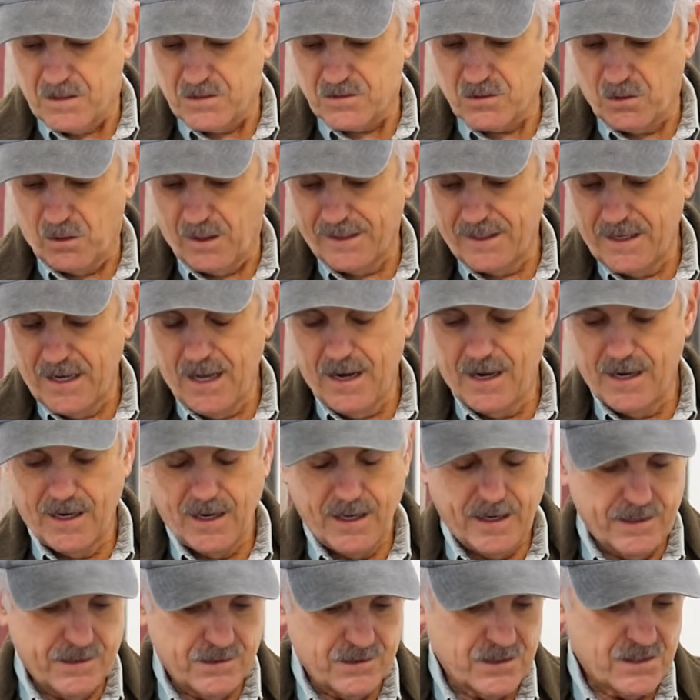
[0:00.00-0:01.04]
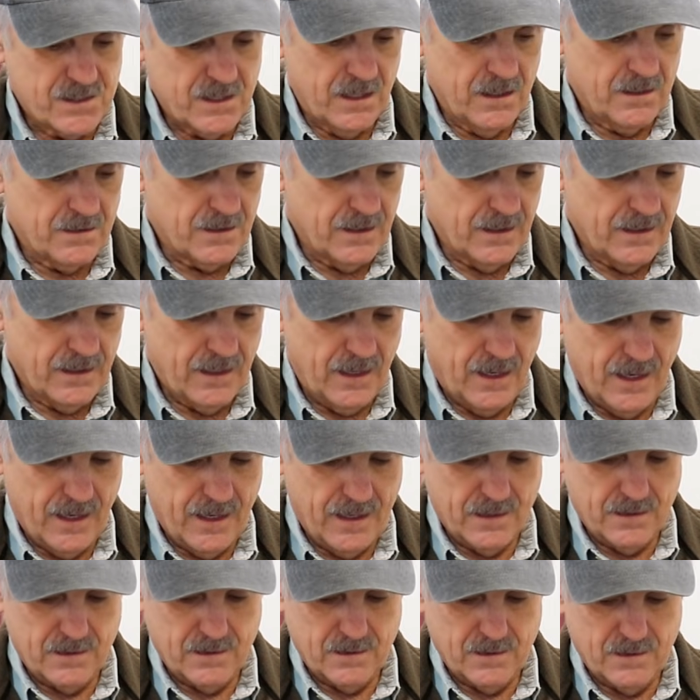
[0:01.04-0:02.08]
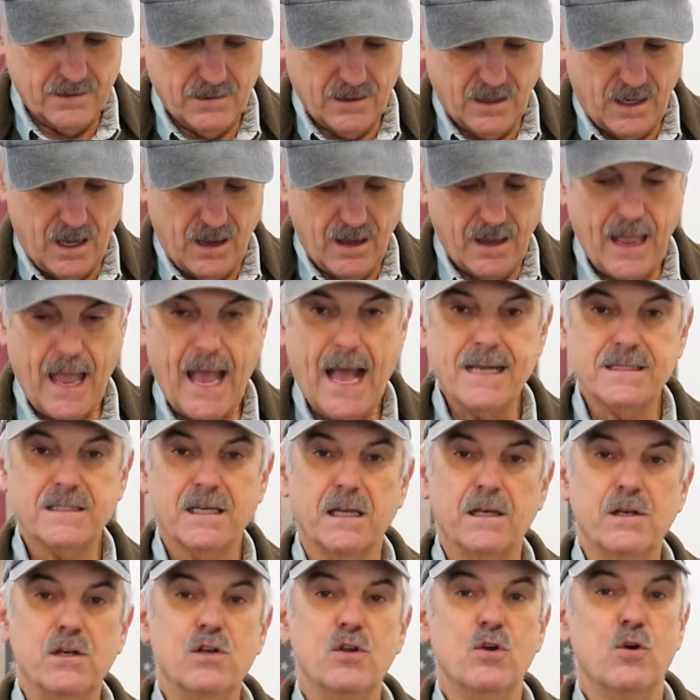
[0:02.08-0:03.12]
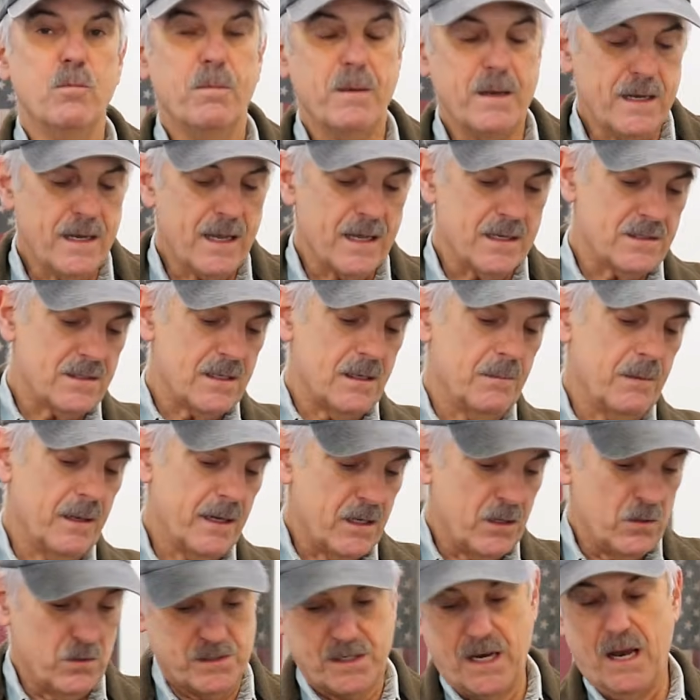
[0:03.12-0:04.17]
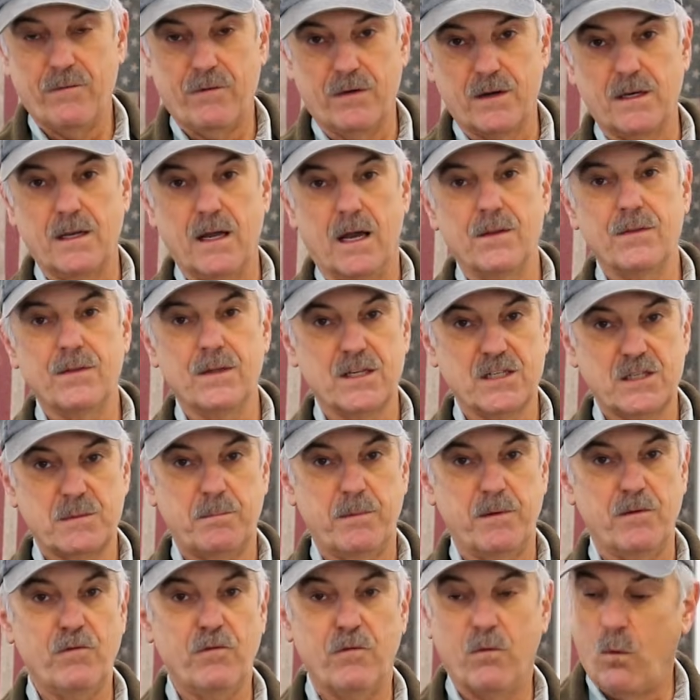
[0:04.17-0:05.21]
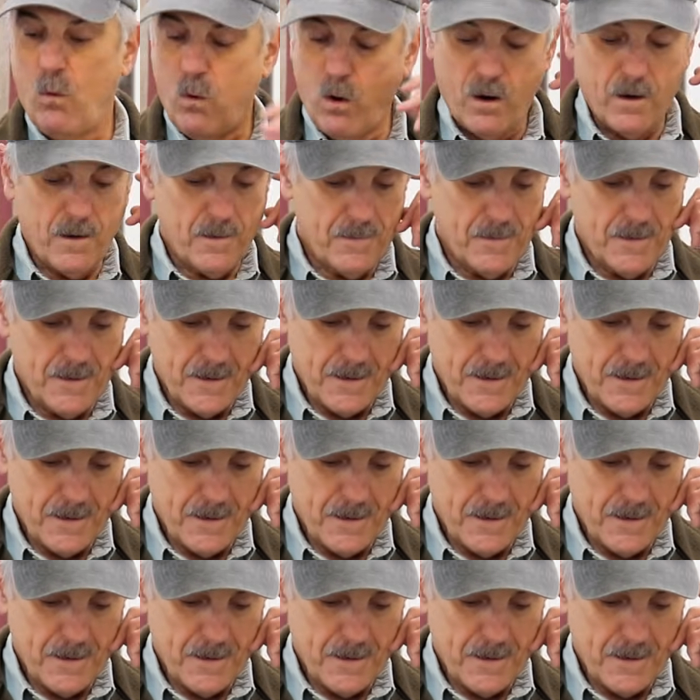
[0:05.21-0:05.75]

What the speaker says: So I get it, I understand it, and as a newbie, as somebody who's never done this before,